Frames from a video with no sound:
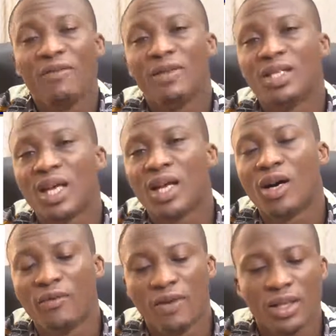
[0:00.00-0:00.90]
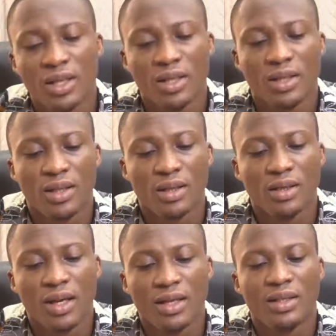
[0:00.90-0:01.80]
have internal versus
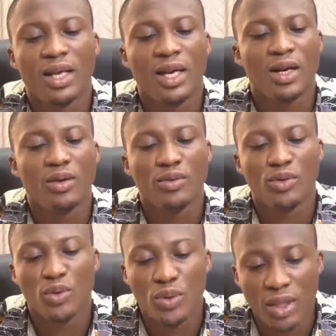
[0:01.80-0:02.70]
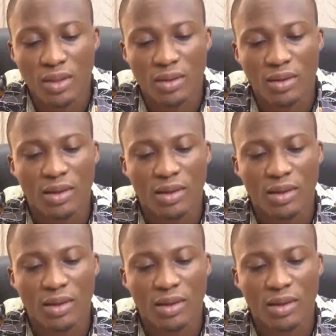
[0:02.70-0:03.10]
external users.